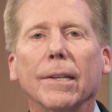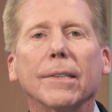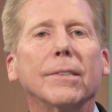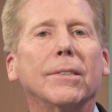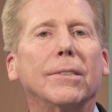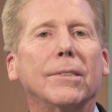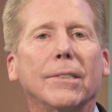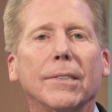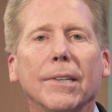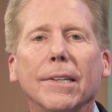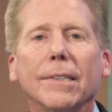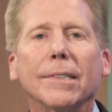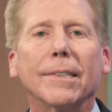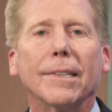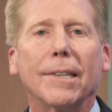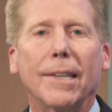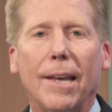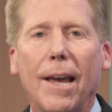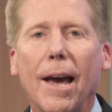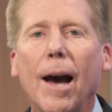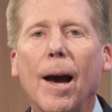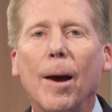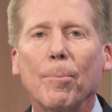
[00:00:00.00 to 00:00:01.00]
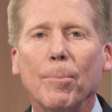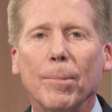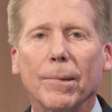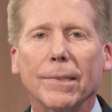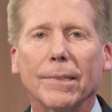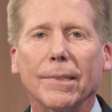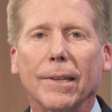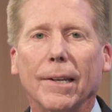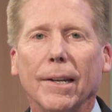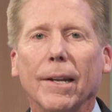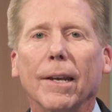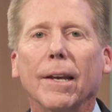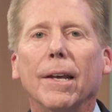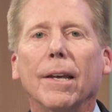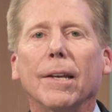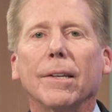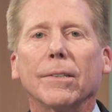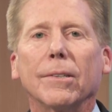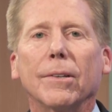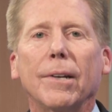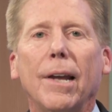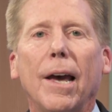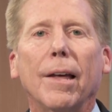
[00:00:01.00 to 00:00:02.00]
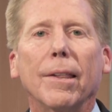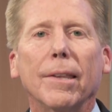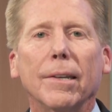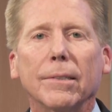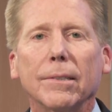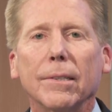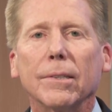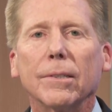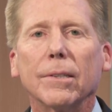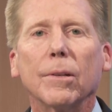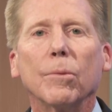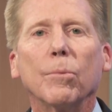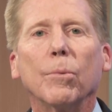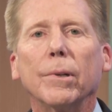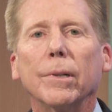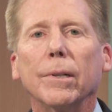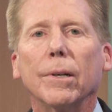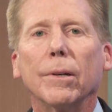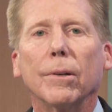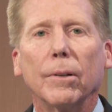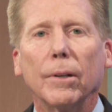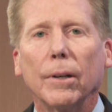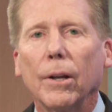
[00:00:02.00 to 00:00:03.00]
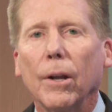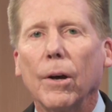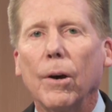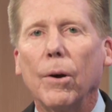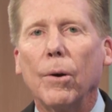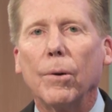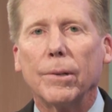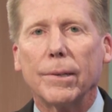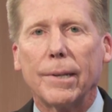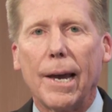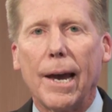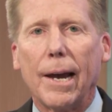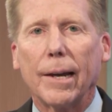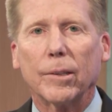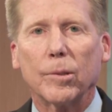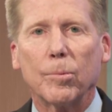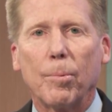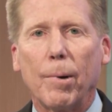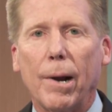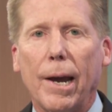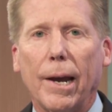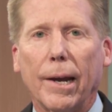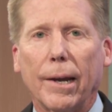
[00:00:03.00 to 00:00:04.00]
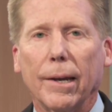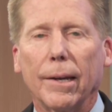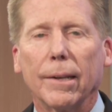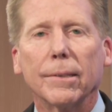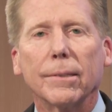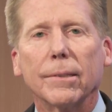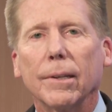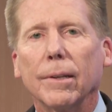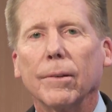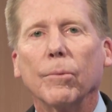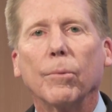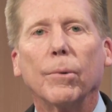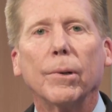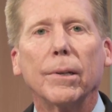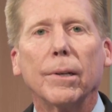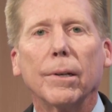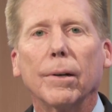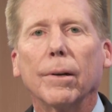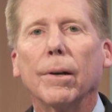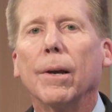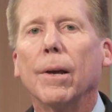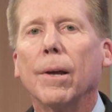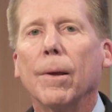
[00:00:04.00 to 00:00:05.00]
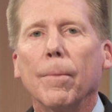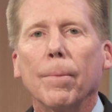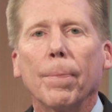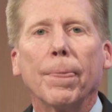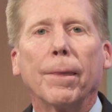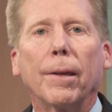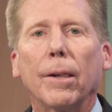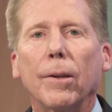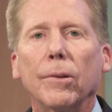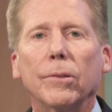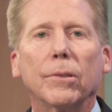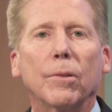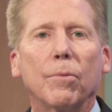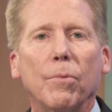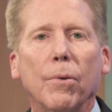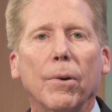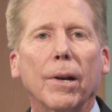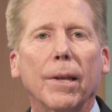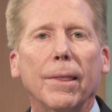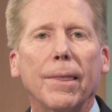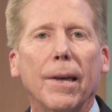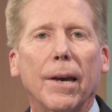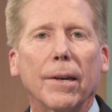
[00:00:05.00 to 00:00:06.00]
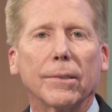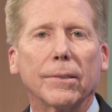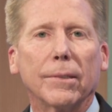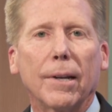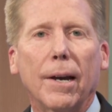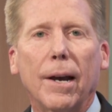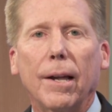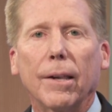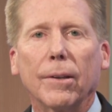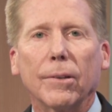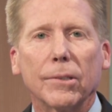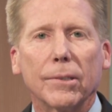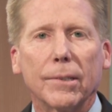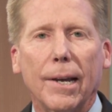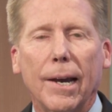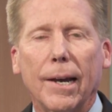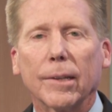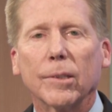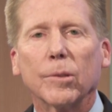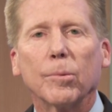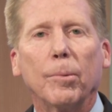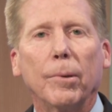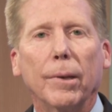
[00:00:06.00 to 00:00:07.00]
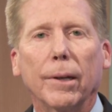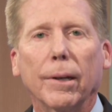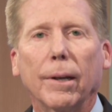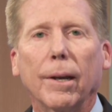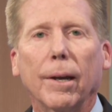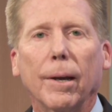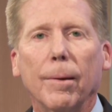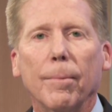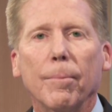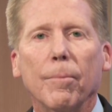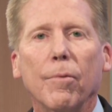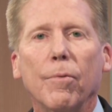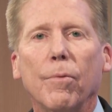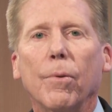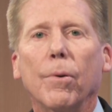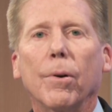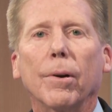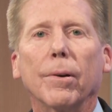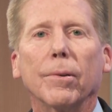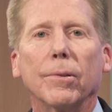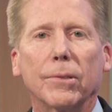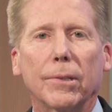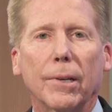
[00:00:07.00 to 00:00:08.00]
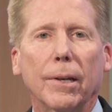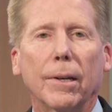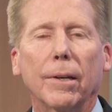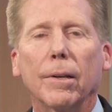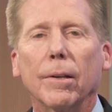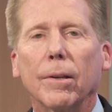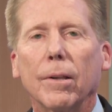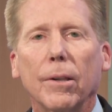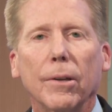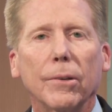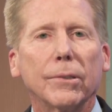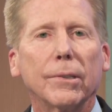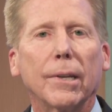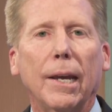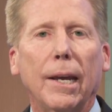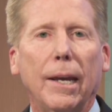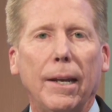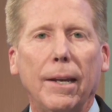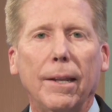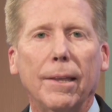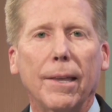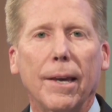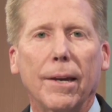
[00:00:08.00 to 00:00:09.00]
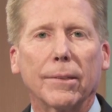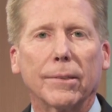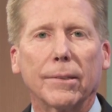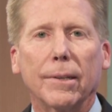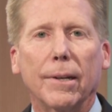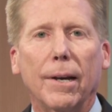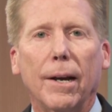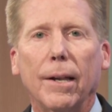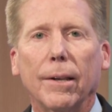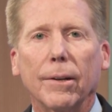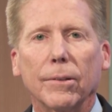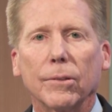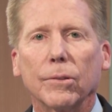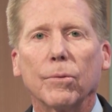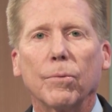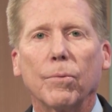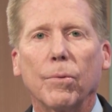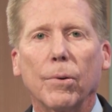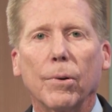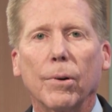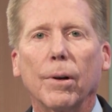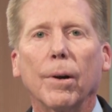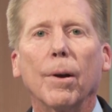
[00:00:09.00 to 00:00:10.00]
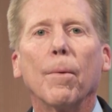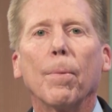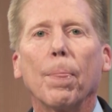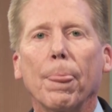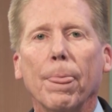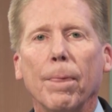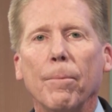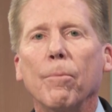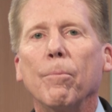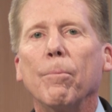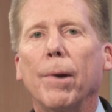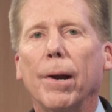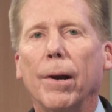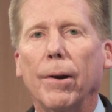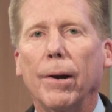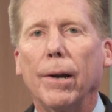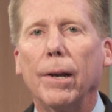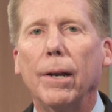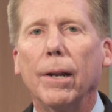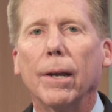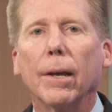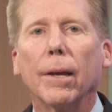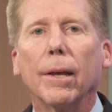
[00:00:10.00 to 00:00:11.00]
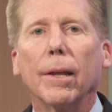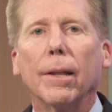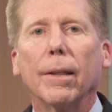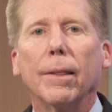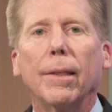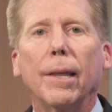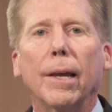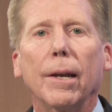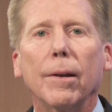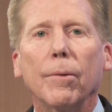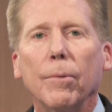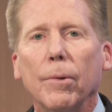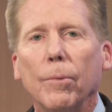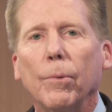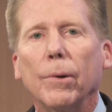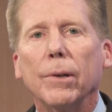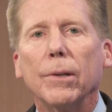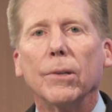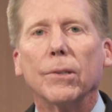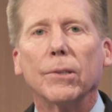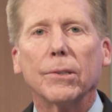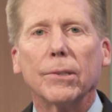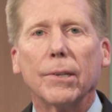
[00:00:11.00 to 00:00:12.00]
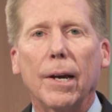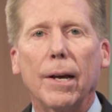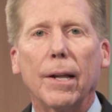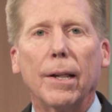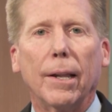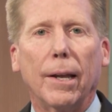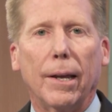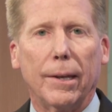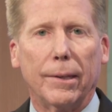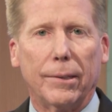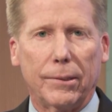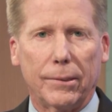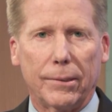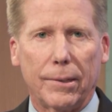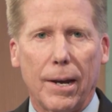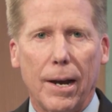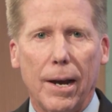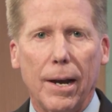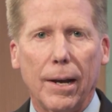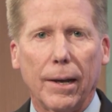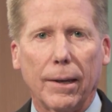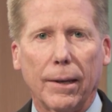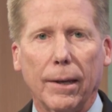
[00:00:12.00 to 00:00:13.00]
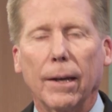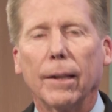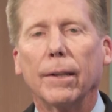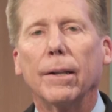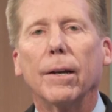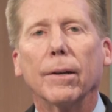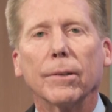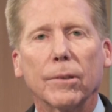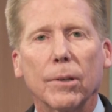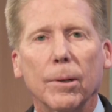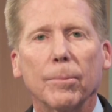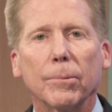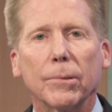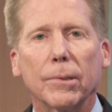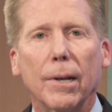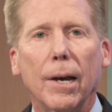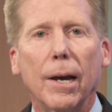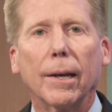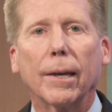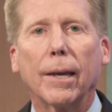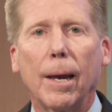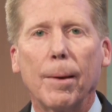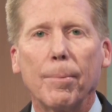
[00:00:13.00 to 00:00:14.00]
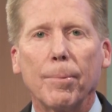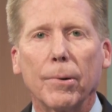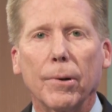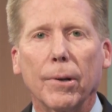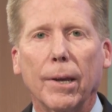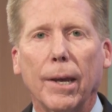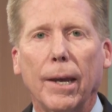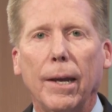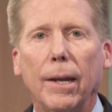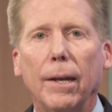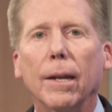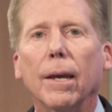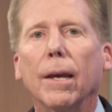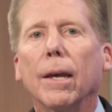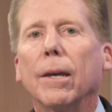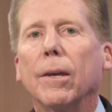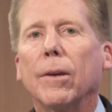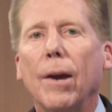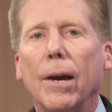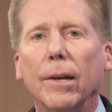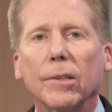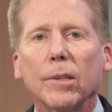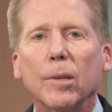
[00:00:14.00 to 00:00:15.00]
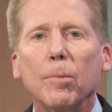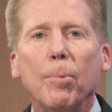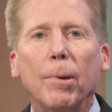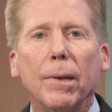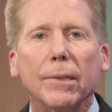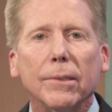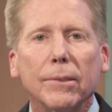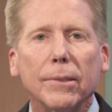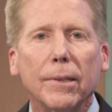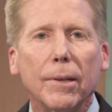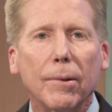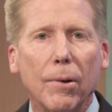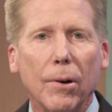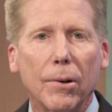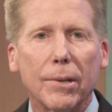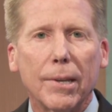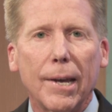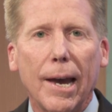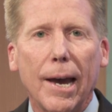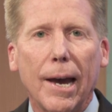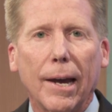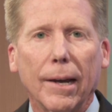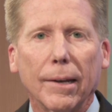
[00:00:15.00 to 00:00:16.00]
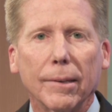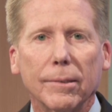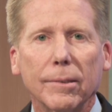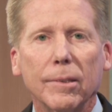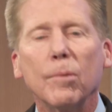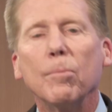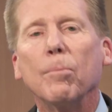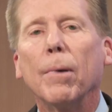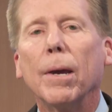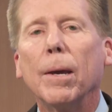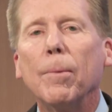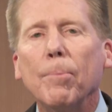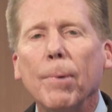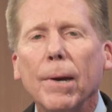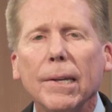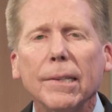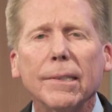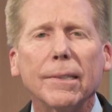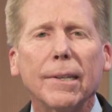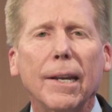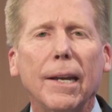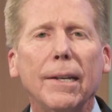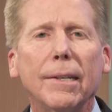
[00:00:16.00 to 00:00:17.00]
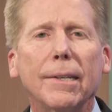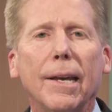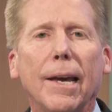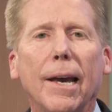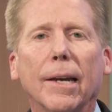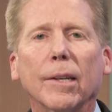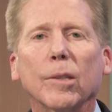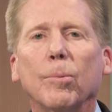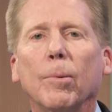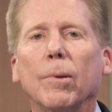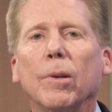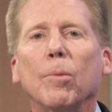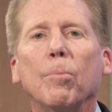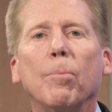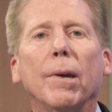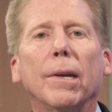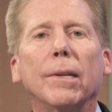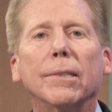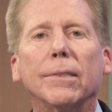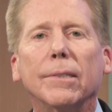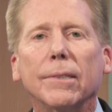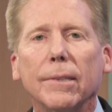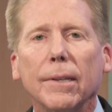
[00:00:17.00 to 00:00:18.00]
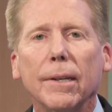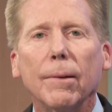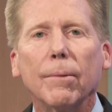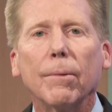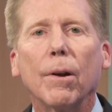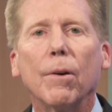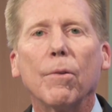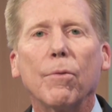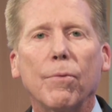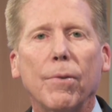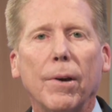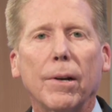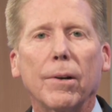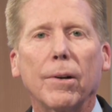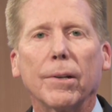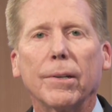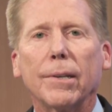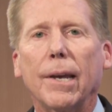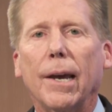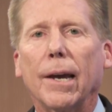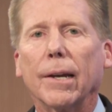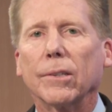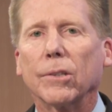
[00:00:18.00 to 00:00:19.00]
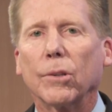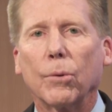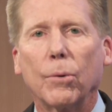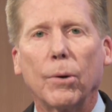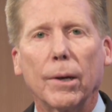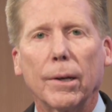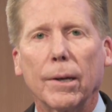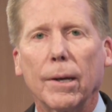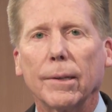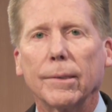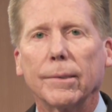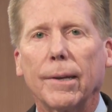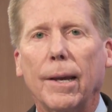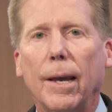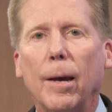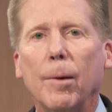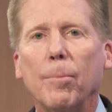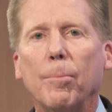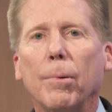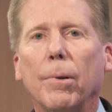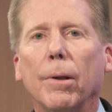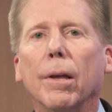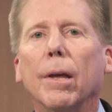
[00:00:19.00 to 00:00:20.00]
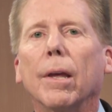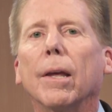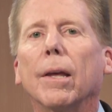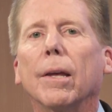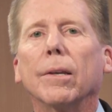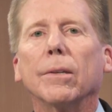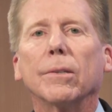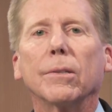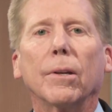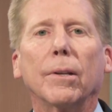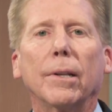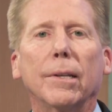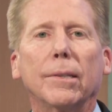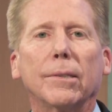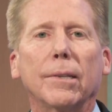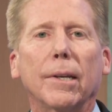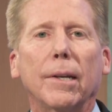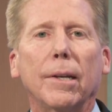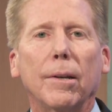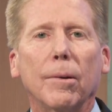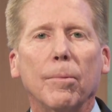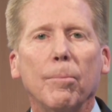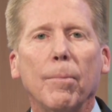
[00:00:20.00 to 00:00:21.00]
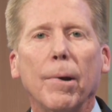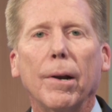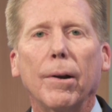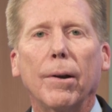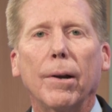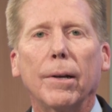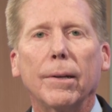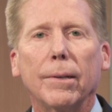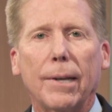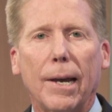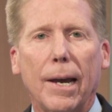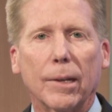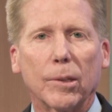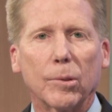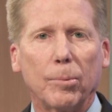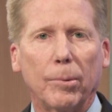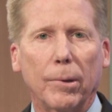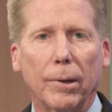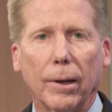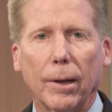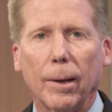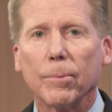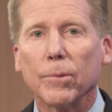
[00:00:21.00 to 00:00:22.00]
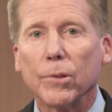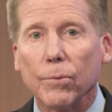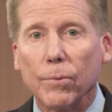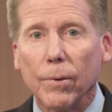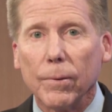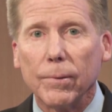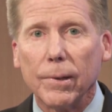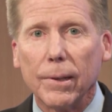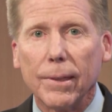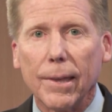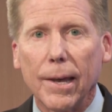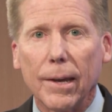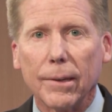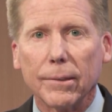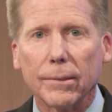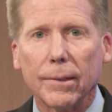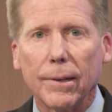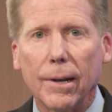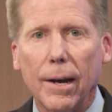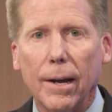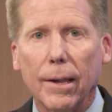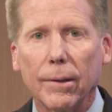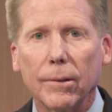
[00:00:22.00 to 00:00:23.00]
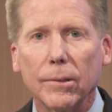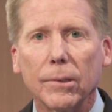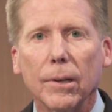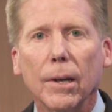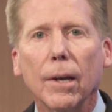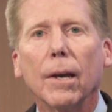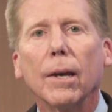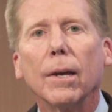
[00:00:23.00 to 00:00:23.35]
It's just the opposite. So now this is in when you're low tax brackets and when you're close to $40,000 taxable income for single, close to $80,000 for married. Then when you sell a stock, a long-term stock capital gain, you actually pay zero tax. You may pay state tax, but you pay zero federal tax. Quick example. So let's say you're married, taxable income's $50,000.